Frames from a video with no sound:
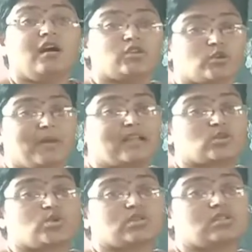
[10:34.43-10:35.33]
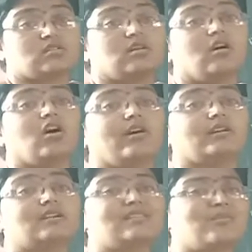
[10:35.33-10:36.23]
tomatoes,
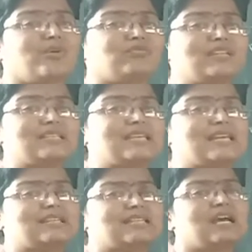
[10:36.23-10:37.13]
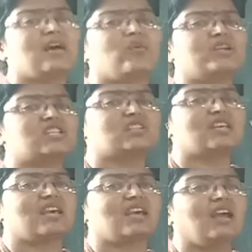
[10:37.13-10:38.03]
or some of the seeds which
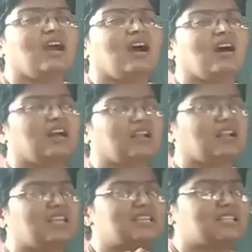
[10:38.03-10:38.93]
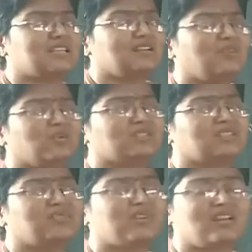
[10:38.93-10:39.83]
they are eating with the
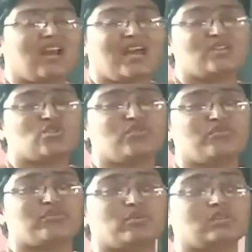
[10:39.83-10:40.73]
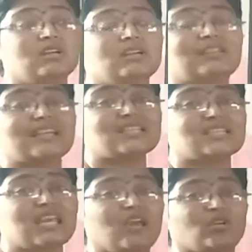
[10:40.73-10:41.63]
different kinds of fruit that
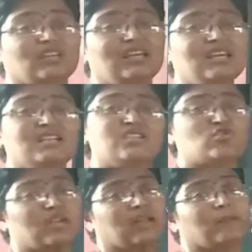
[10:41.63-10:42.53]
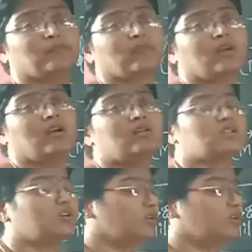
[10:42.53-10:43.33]
stay on the tree. So